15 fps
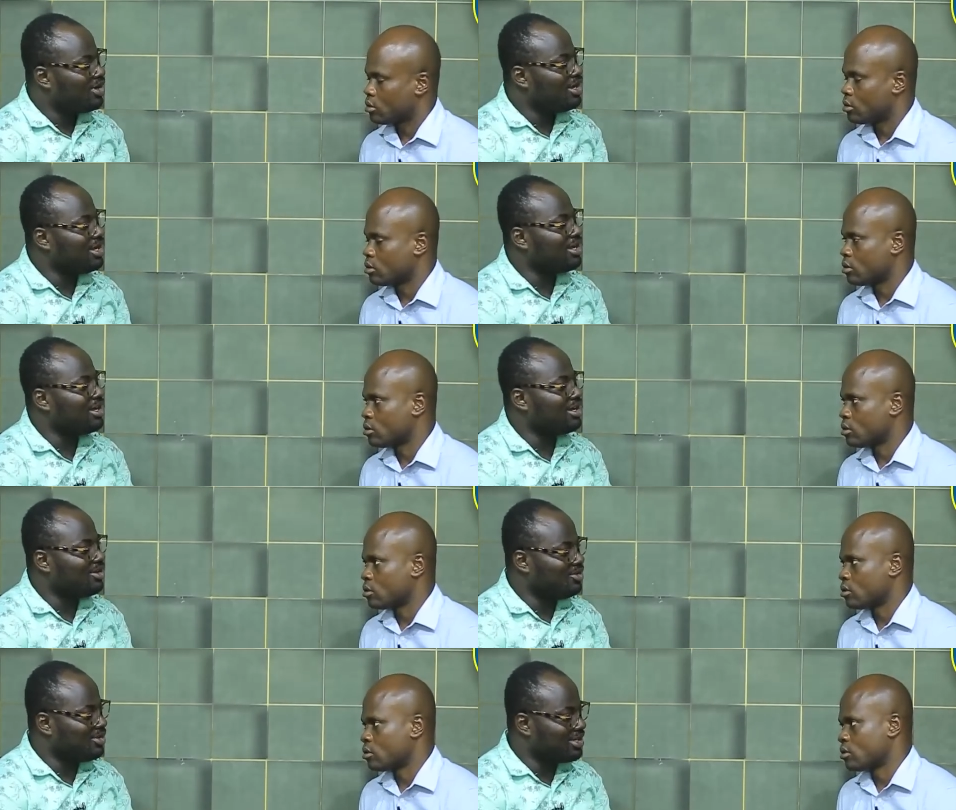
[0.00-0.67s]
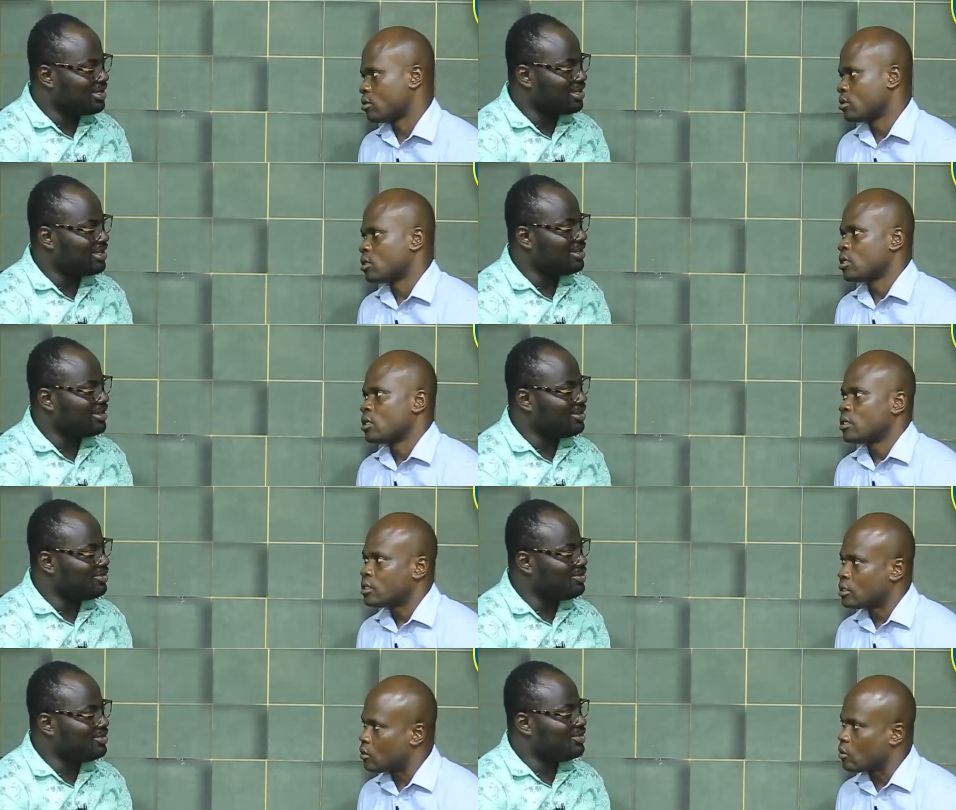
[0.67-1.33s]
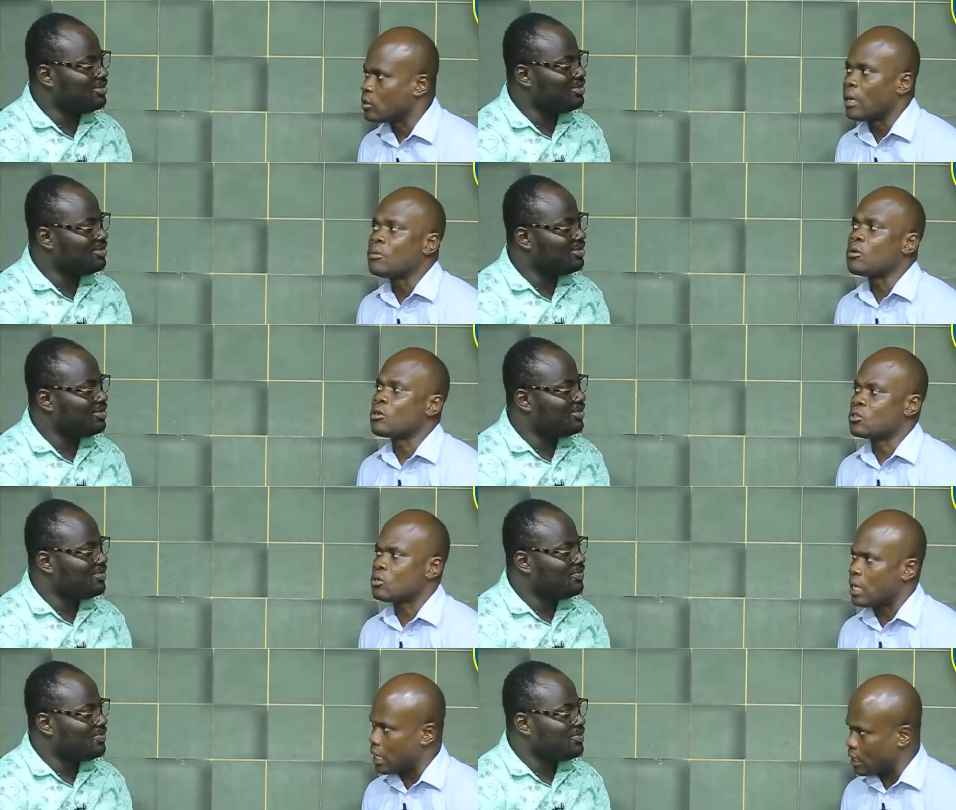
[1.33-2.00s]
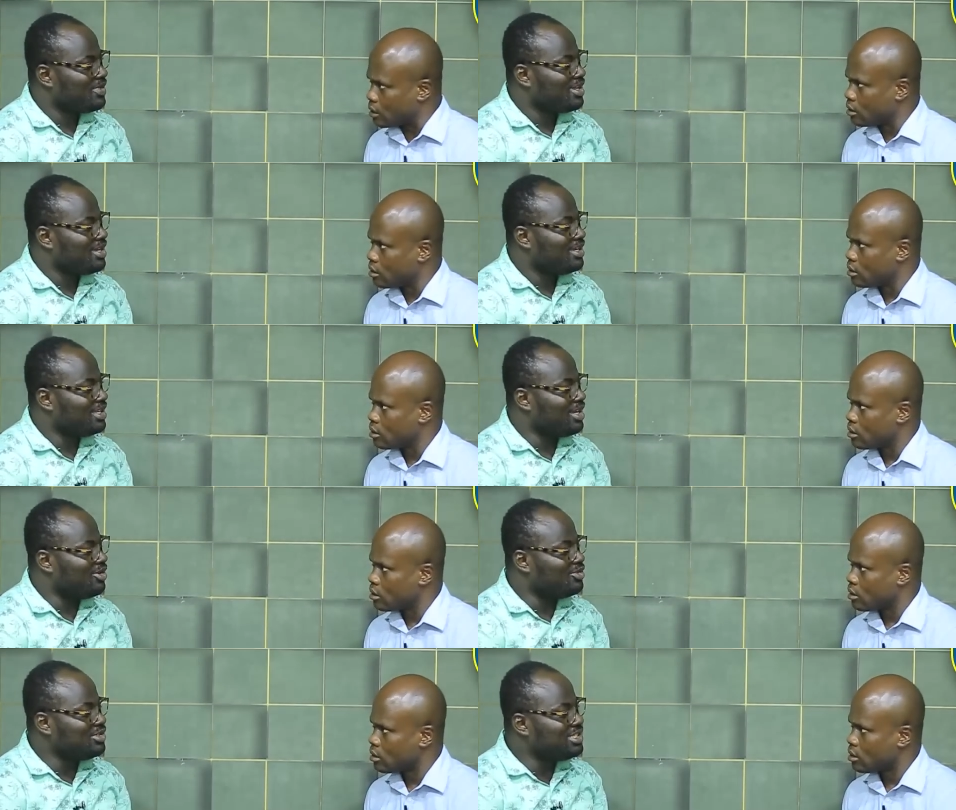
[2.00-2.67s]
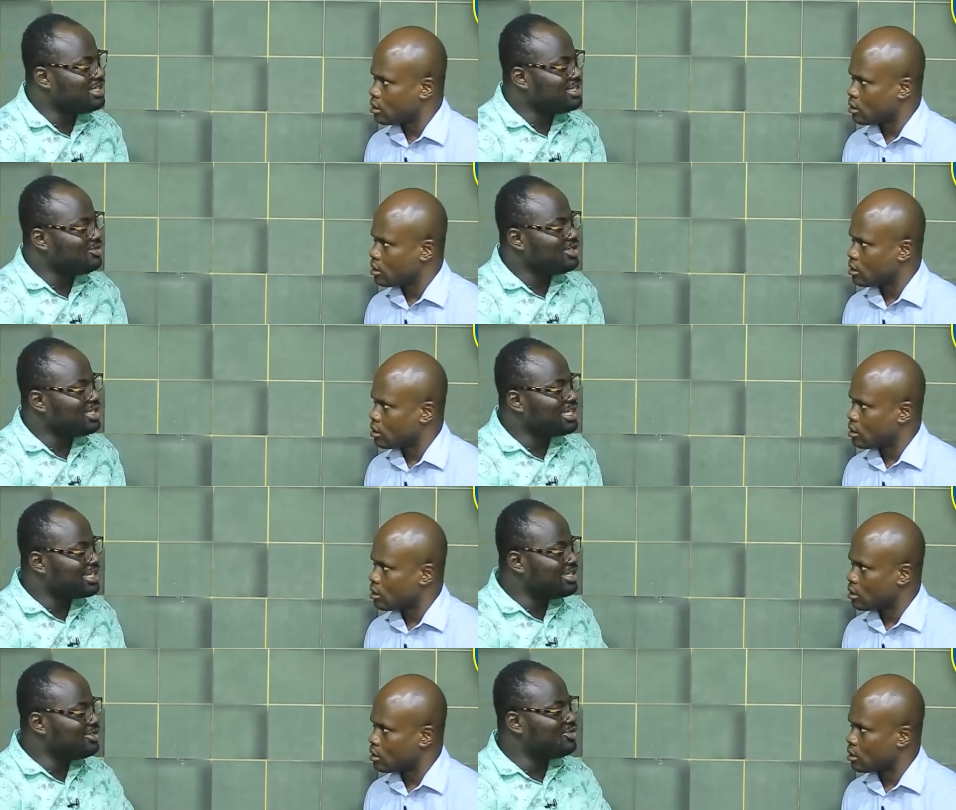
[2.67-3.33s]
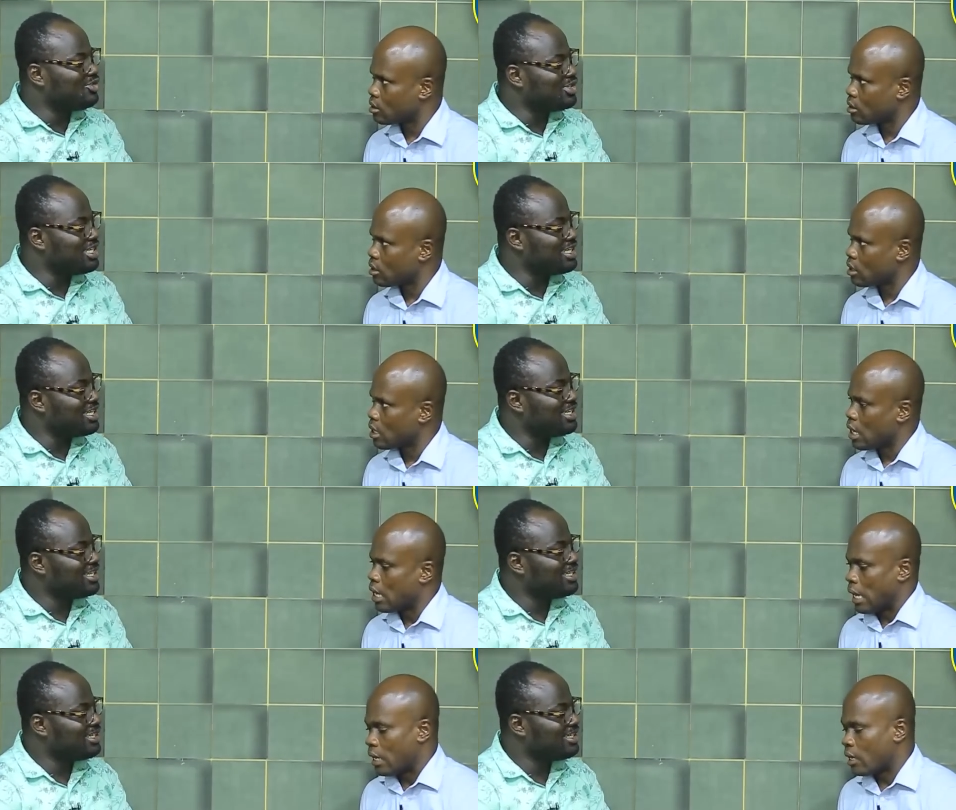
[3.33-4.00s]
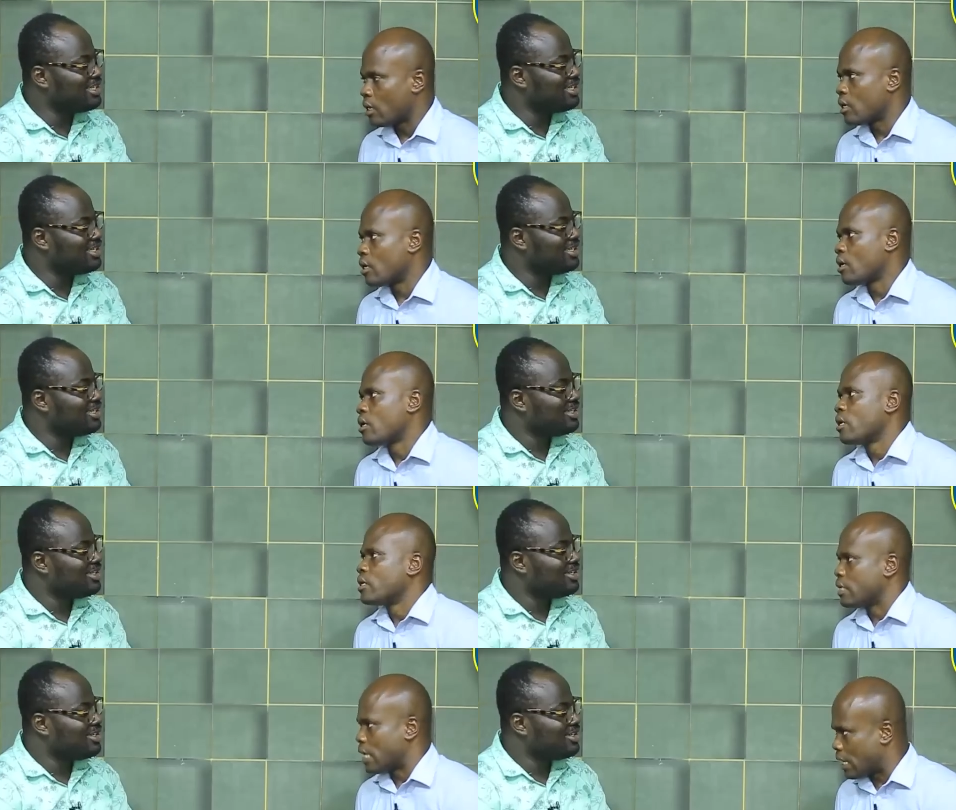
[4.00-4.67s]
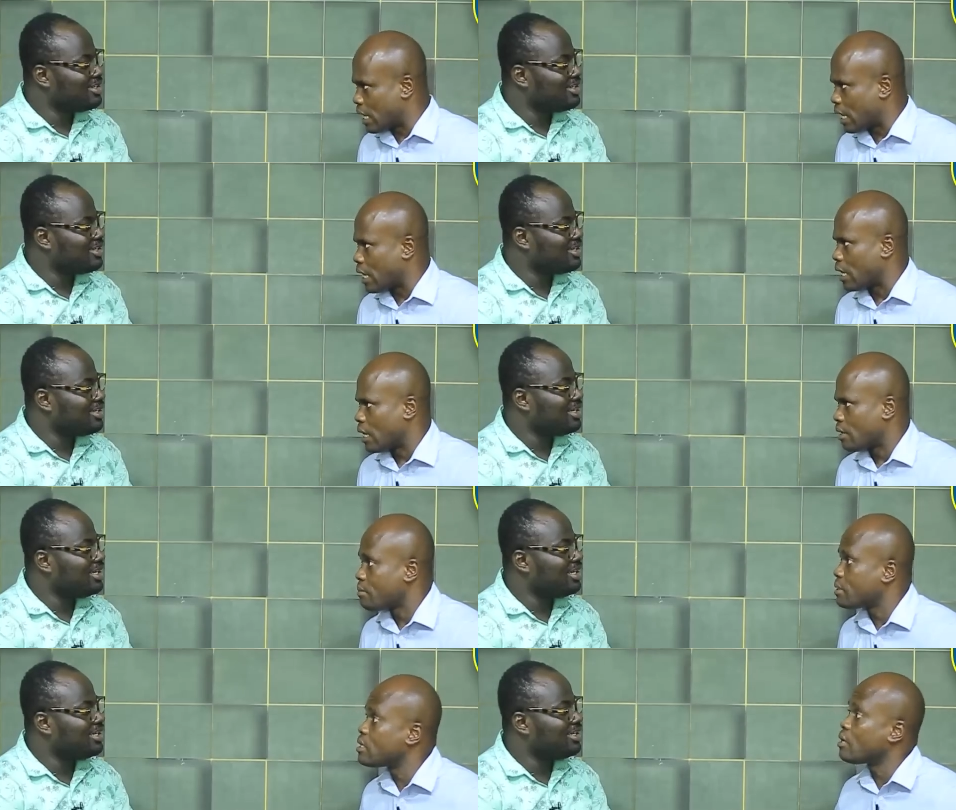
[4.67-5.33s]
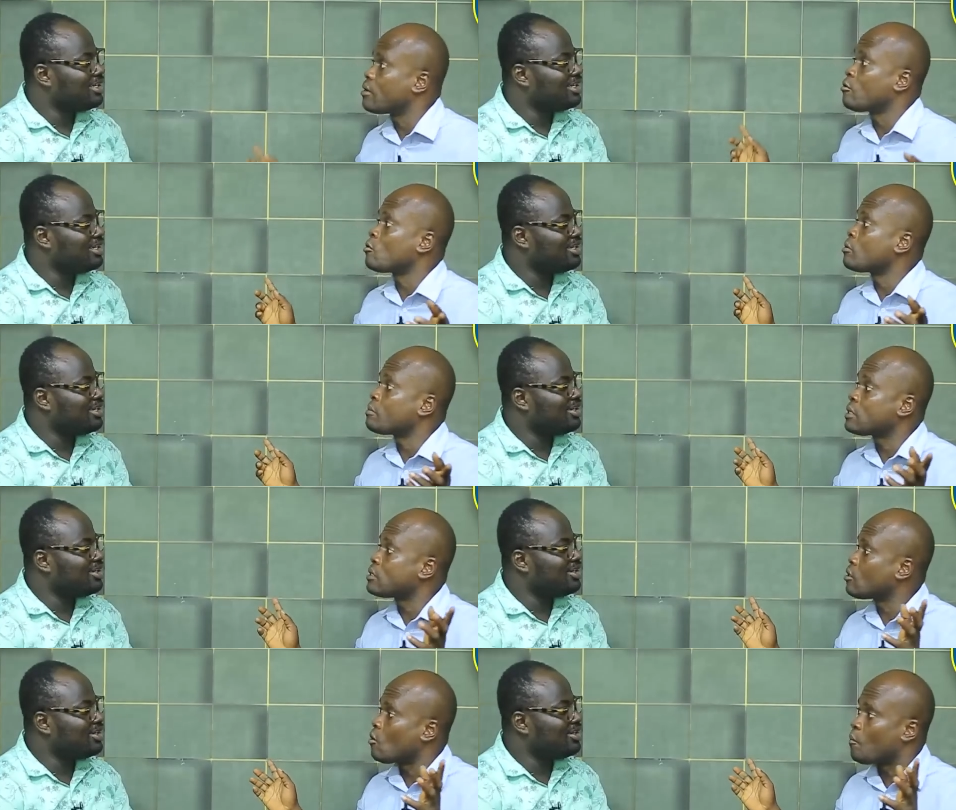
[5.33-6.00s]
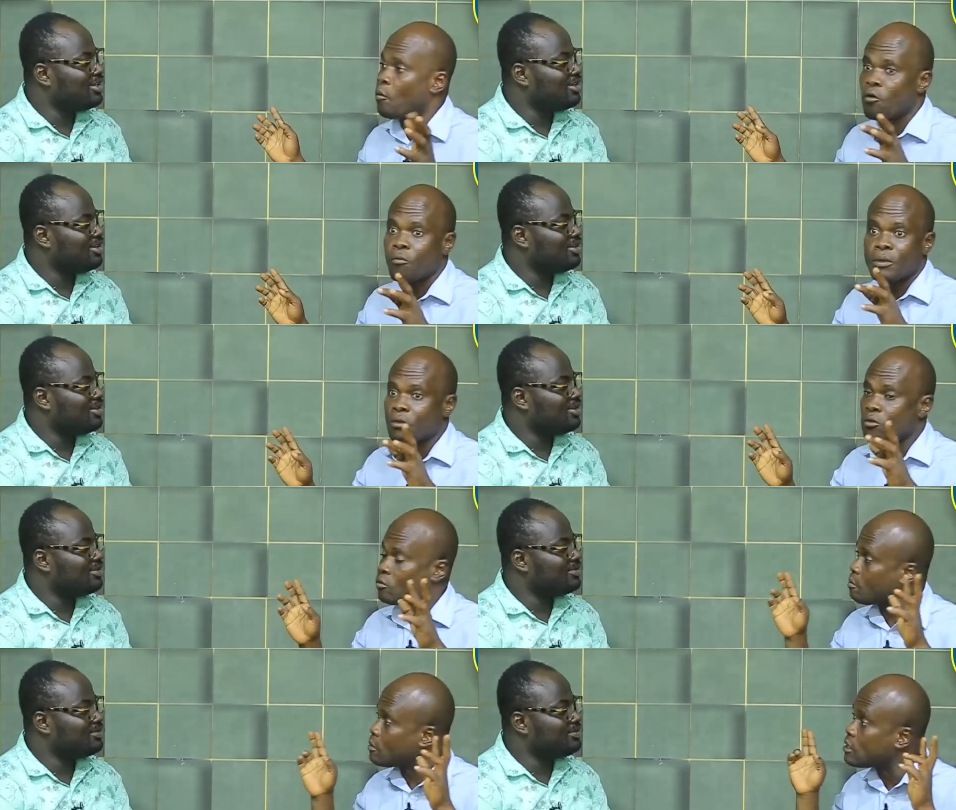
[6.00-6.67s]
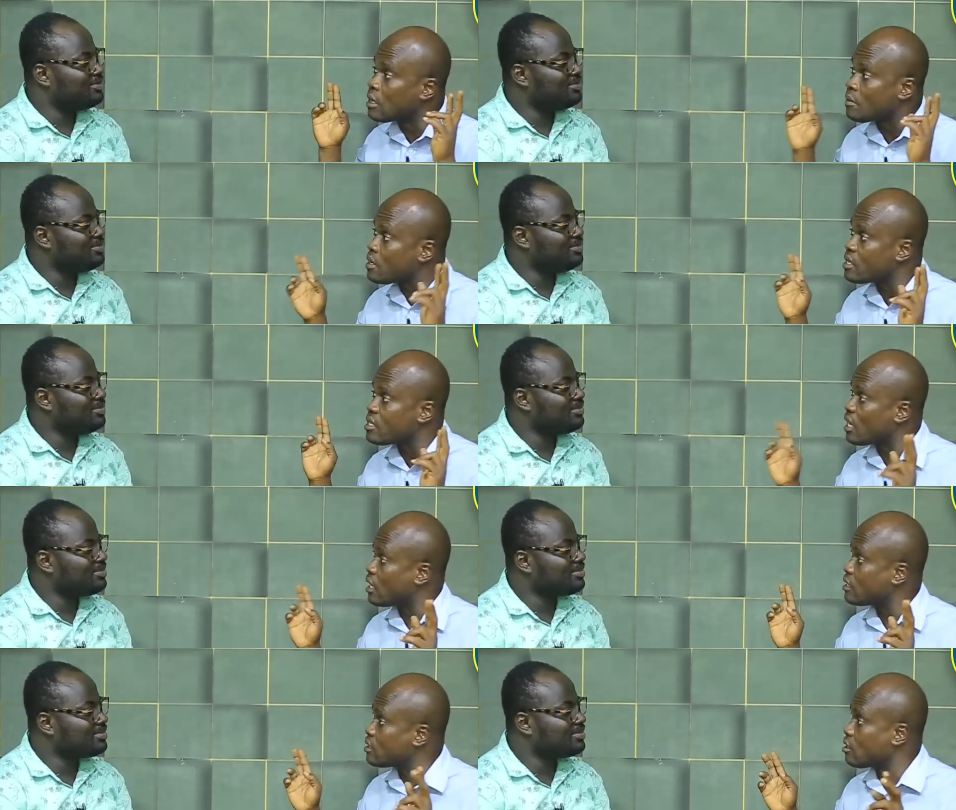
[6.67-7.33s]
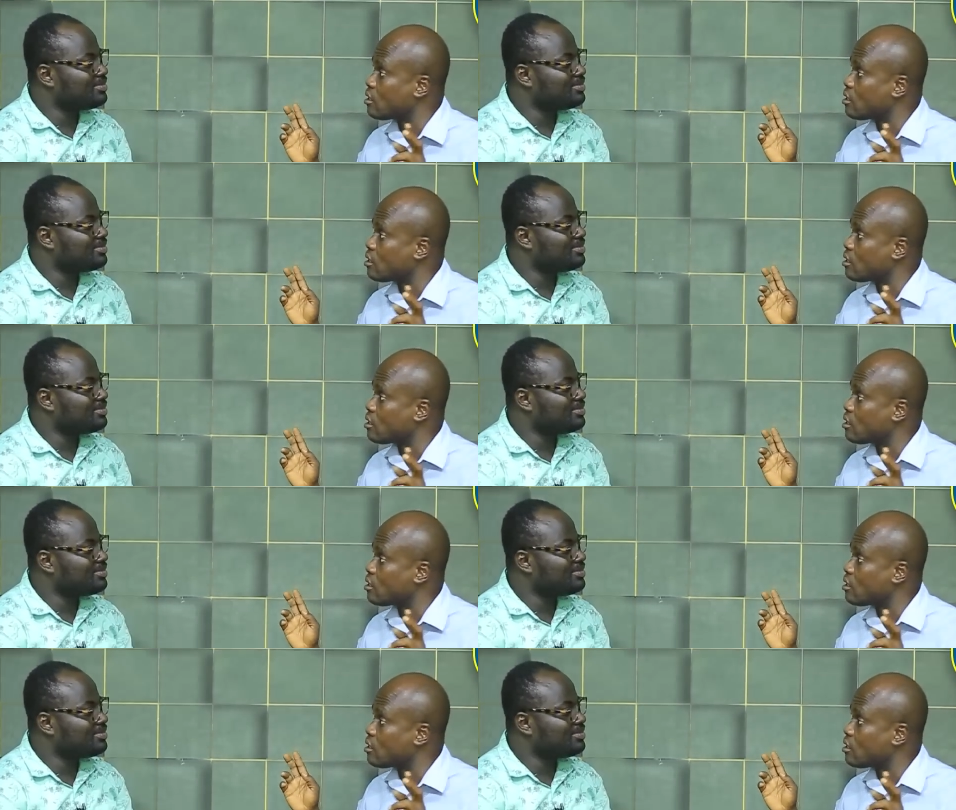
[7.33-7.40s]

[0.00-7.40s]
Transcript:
Speaker 1: Ah, okay. So
Speaker 2: you am not, hey, now would you Christo D? Nanga, media upon me, made me and